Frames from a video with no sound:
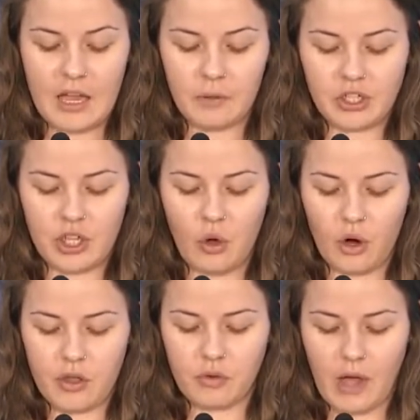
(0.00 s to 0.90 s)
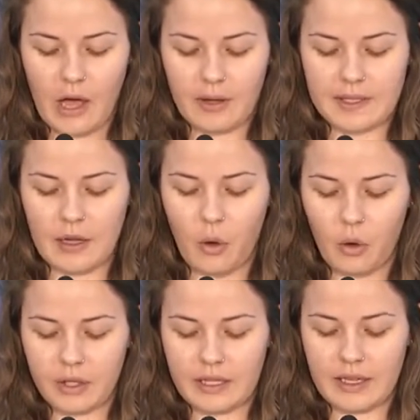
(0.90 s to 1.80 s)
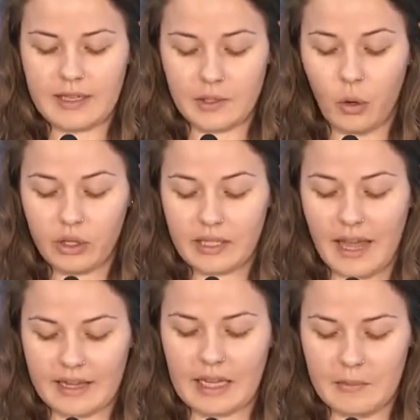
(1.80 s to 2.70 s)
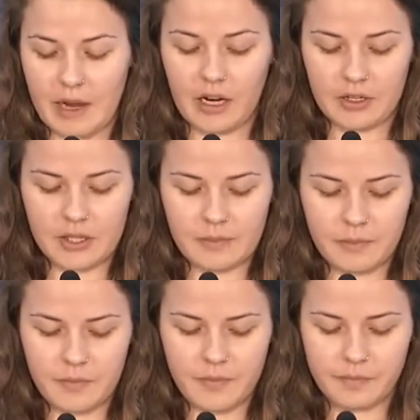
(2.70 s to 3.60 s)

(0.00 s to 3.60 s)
in which the court threw out as, a wholly, as wholly lacking in merit.